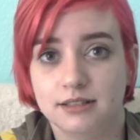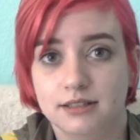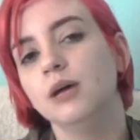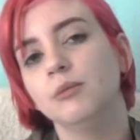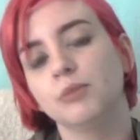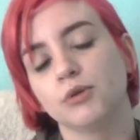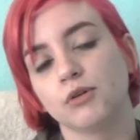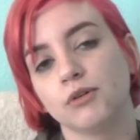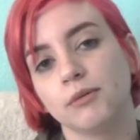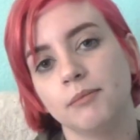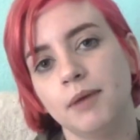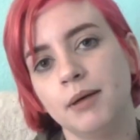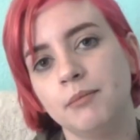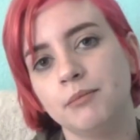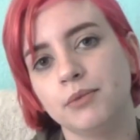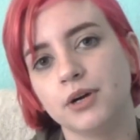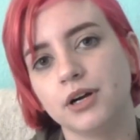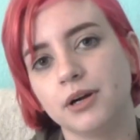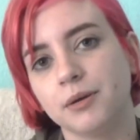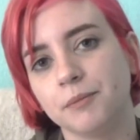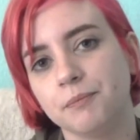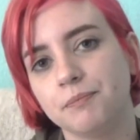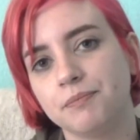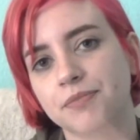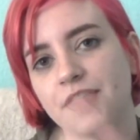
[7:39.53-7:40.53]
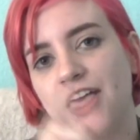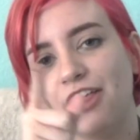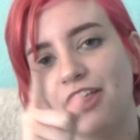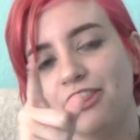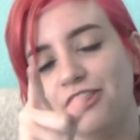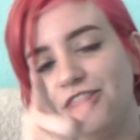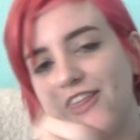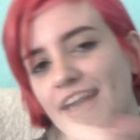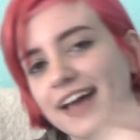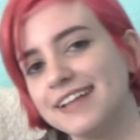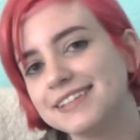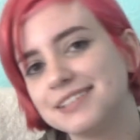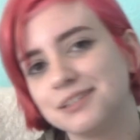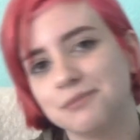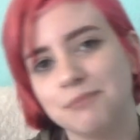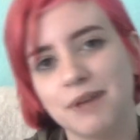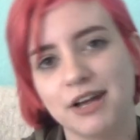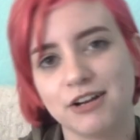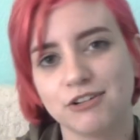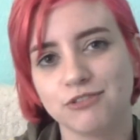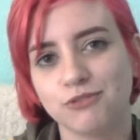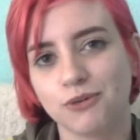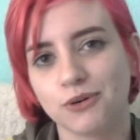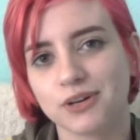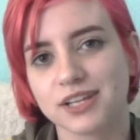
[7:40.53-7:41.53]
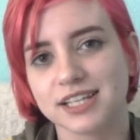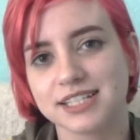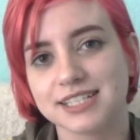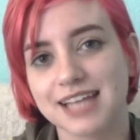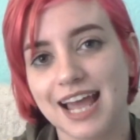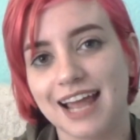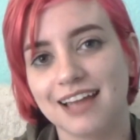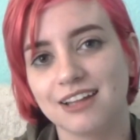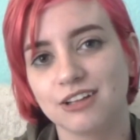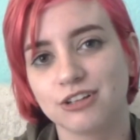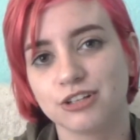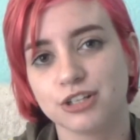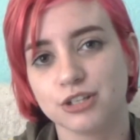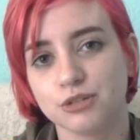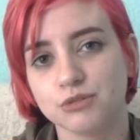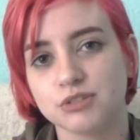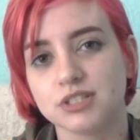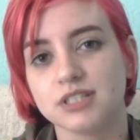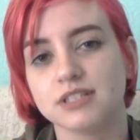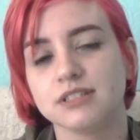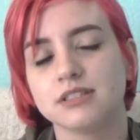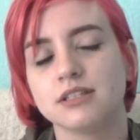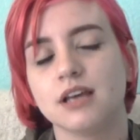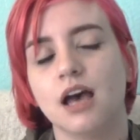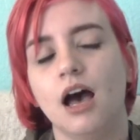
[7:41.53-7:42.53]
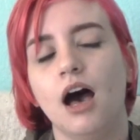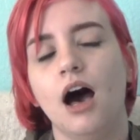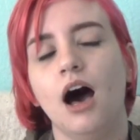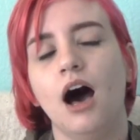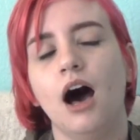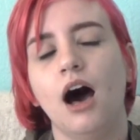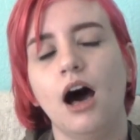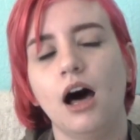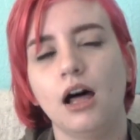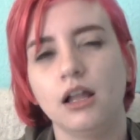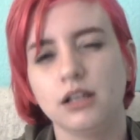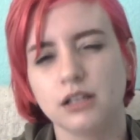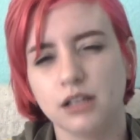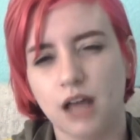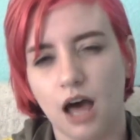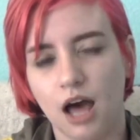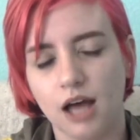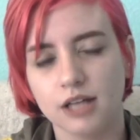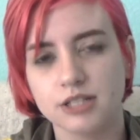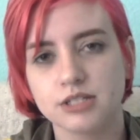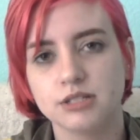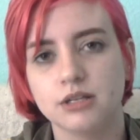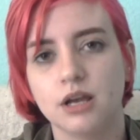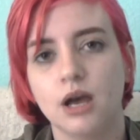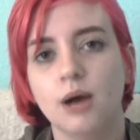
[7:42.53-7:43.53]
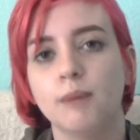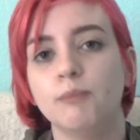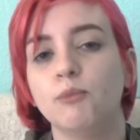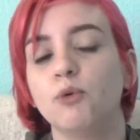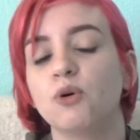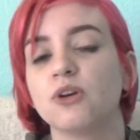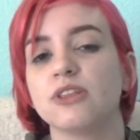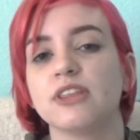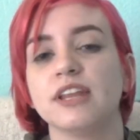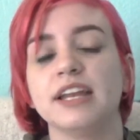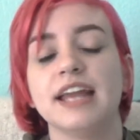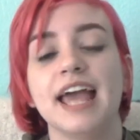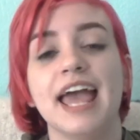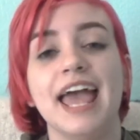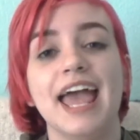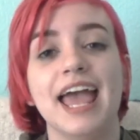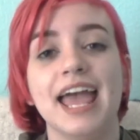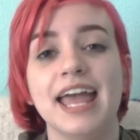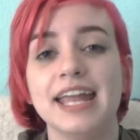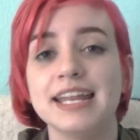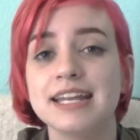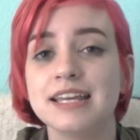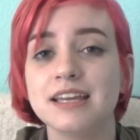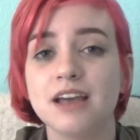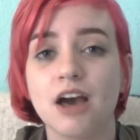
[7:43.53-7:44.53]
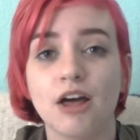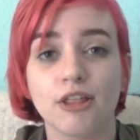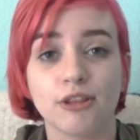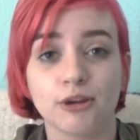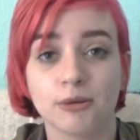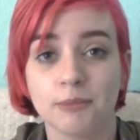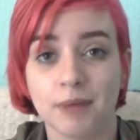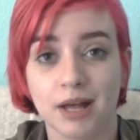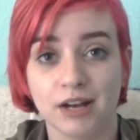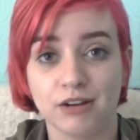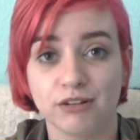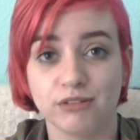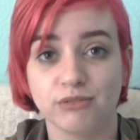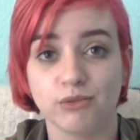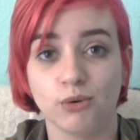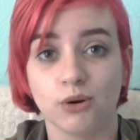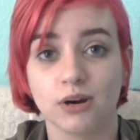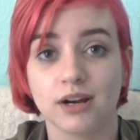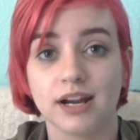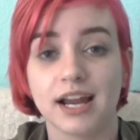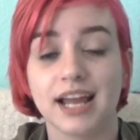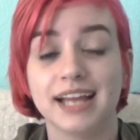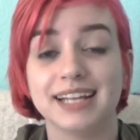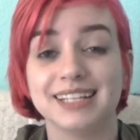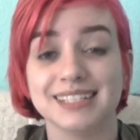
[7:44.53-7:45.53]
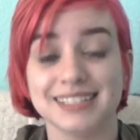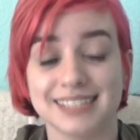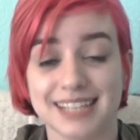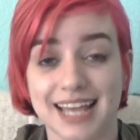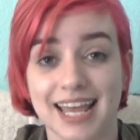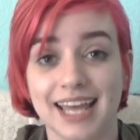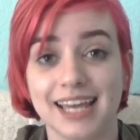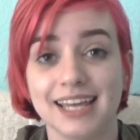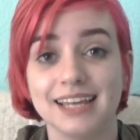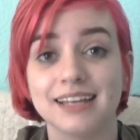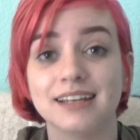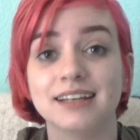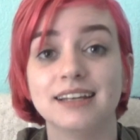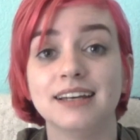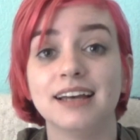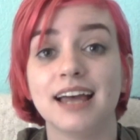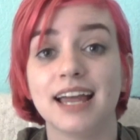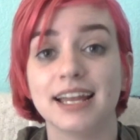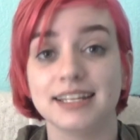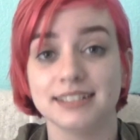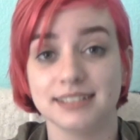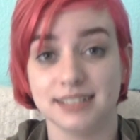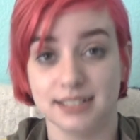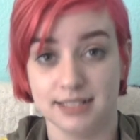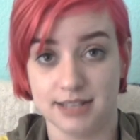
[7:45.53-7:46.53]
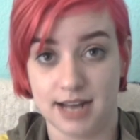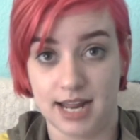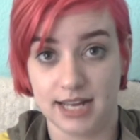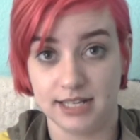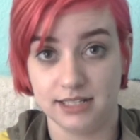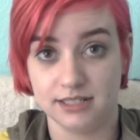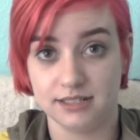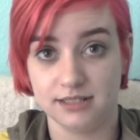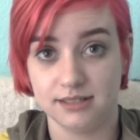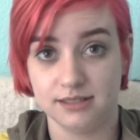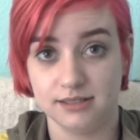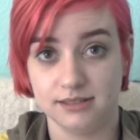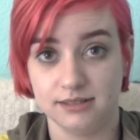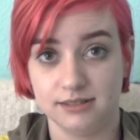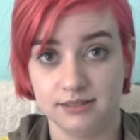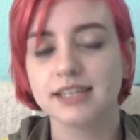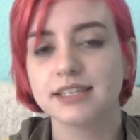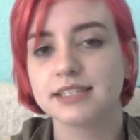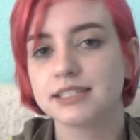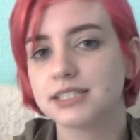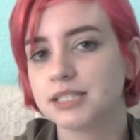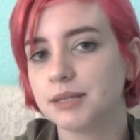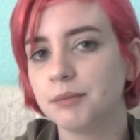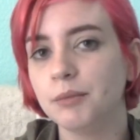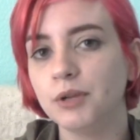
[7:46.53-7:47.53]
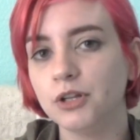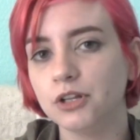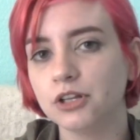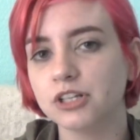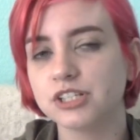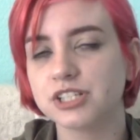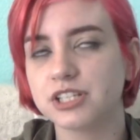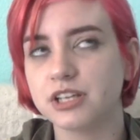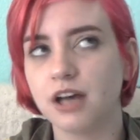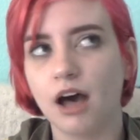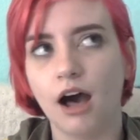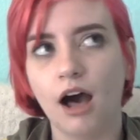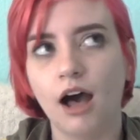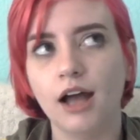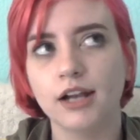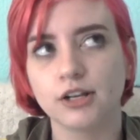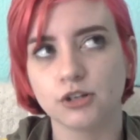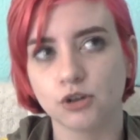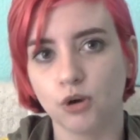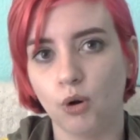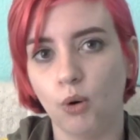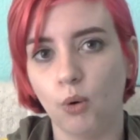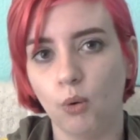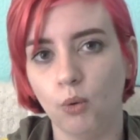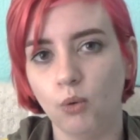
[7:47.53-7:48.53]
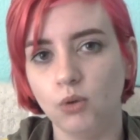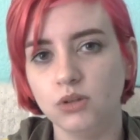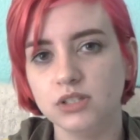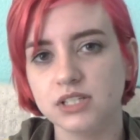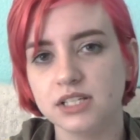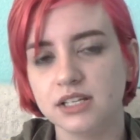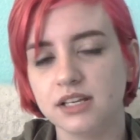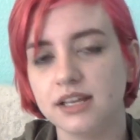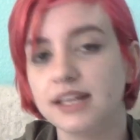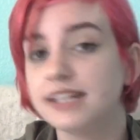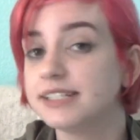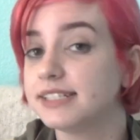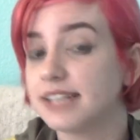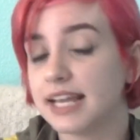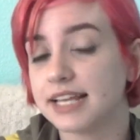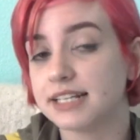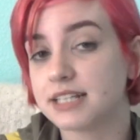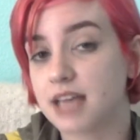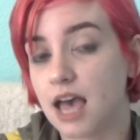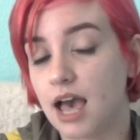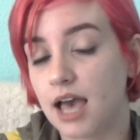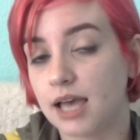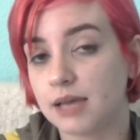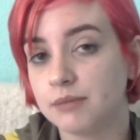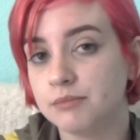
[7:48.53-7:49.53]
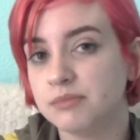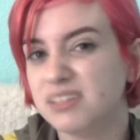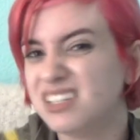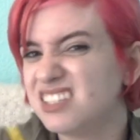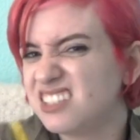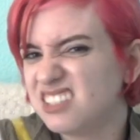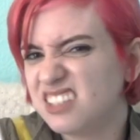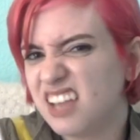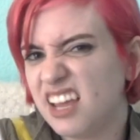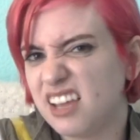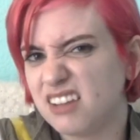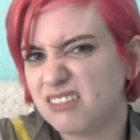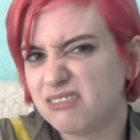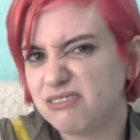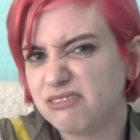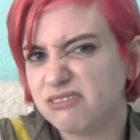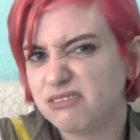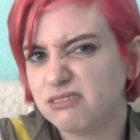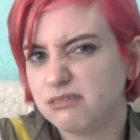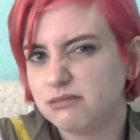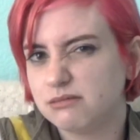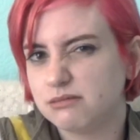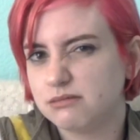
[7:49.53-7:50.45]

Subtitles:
But remember, that's a metaphor that Tyler uses a lot, more than any other metaphor, day and night. Similar to hot and cold, daytime is safe.